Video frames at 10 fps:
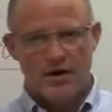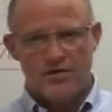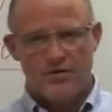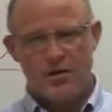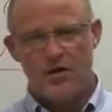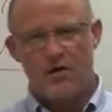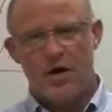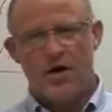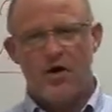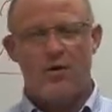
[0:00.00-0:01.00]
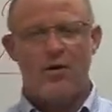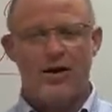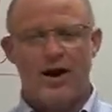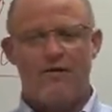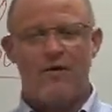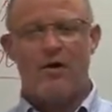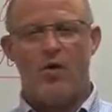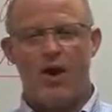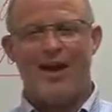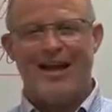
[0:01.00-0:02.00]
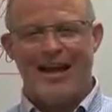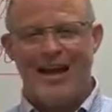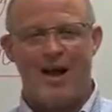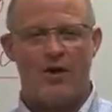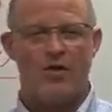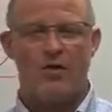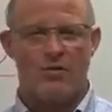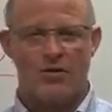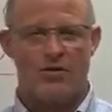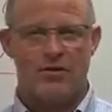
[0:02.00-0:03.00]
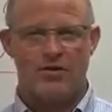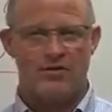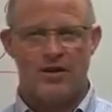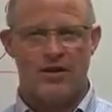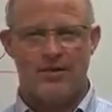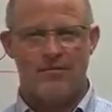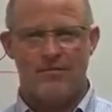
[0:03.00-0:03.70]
So you would never go in not knowing what you're going to say.